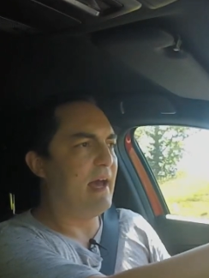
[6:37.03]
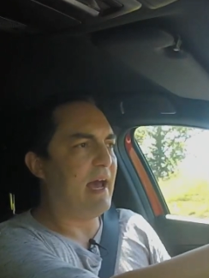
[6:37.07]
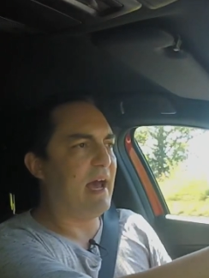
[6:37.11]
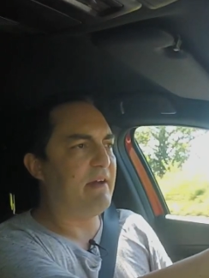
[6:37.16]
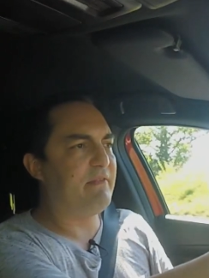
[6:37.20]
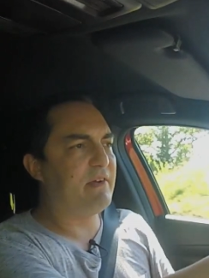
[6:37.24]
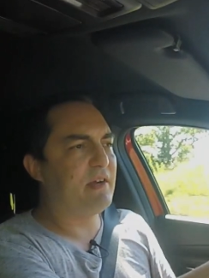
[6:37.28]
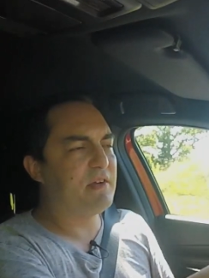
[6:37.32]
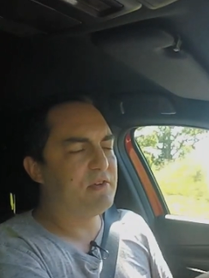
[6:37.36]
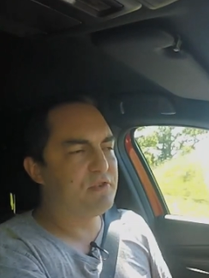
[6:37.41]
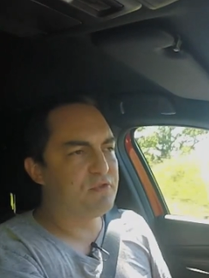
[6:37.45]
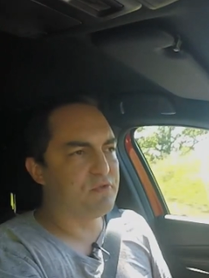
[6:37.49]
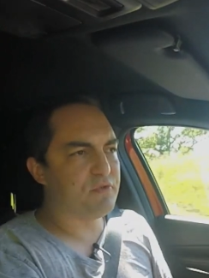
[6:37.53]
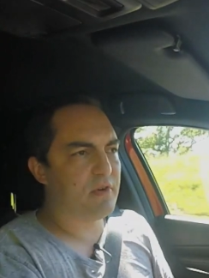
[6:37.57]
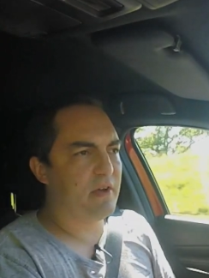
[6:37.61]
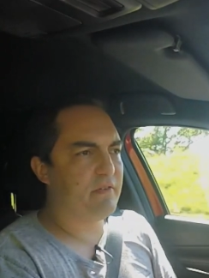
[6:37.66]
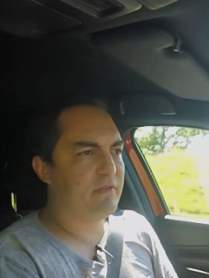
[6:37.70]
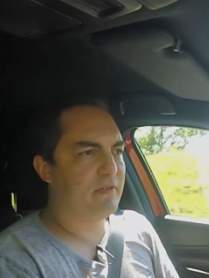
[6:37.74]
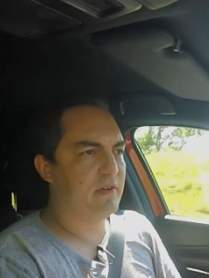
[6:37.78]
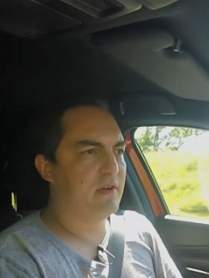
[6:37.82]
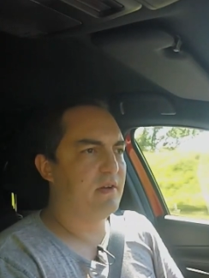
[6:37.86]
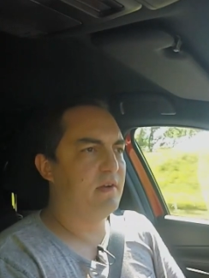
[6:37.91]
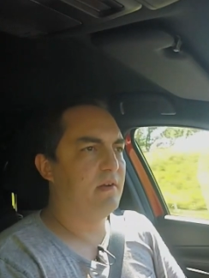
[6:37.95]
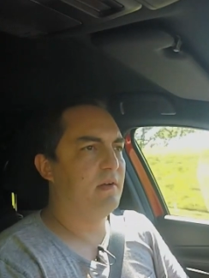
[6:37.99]
having
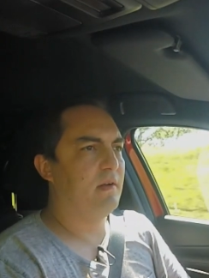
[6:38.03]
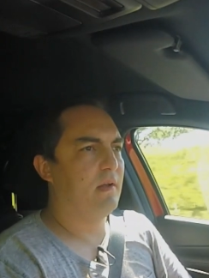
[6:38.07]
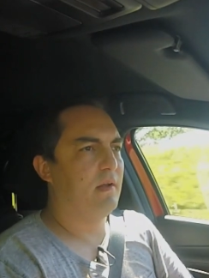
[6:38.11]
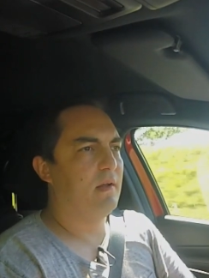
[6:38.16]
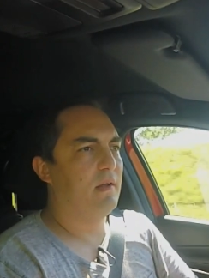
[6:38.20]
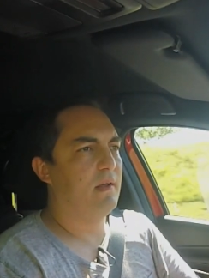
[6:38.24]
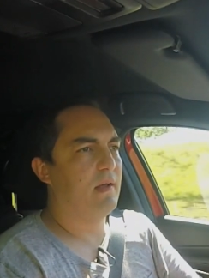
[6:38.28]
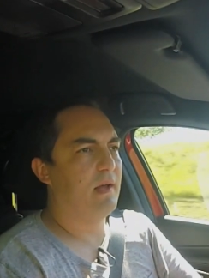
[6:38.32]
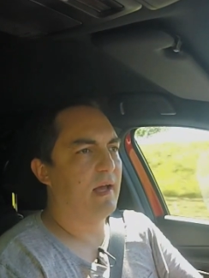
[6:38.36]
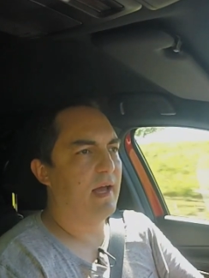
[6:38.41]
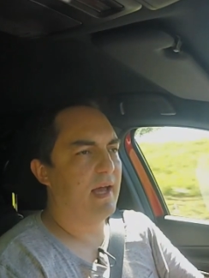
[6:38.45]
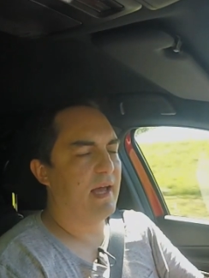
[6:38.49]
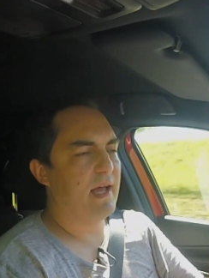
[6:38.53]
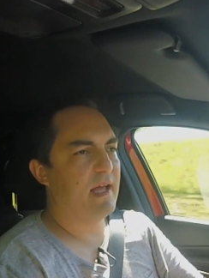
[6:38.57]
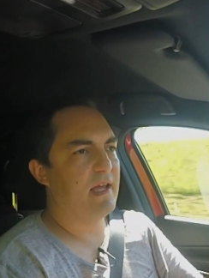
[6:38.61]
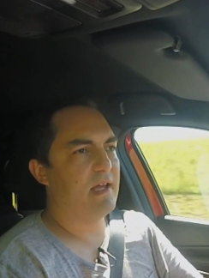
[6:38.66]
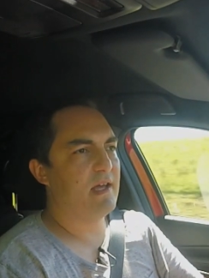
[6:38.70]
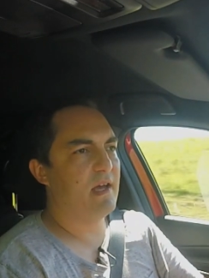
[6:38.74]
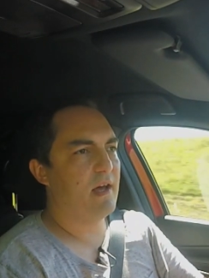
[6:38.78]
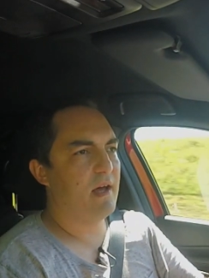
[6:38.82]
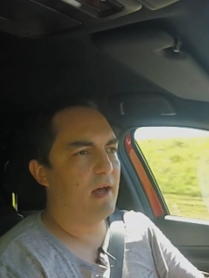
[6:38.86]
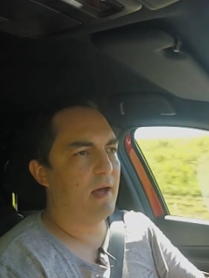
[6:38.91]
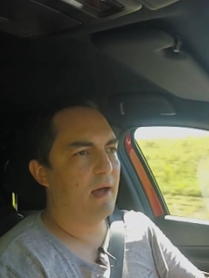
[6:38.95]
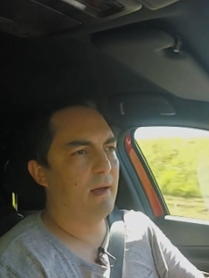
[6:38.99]
driven
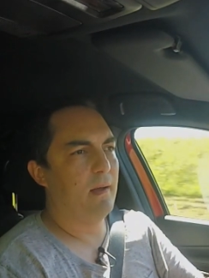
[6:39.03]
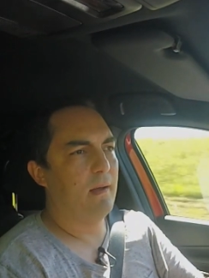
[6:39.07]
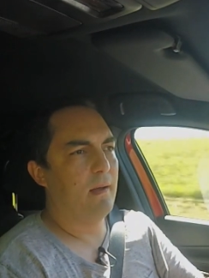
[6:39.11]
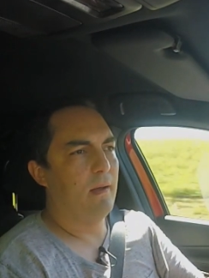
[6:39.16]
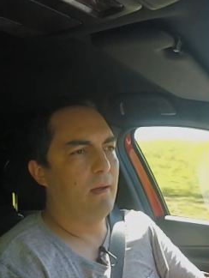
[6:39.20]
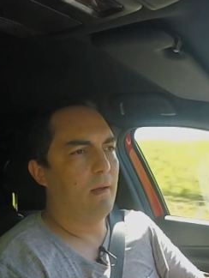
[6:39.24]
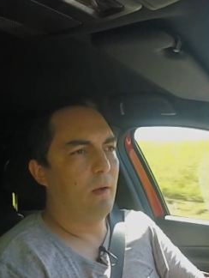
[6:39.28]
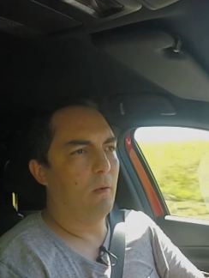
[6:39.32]
a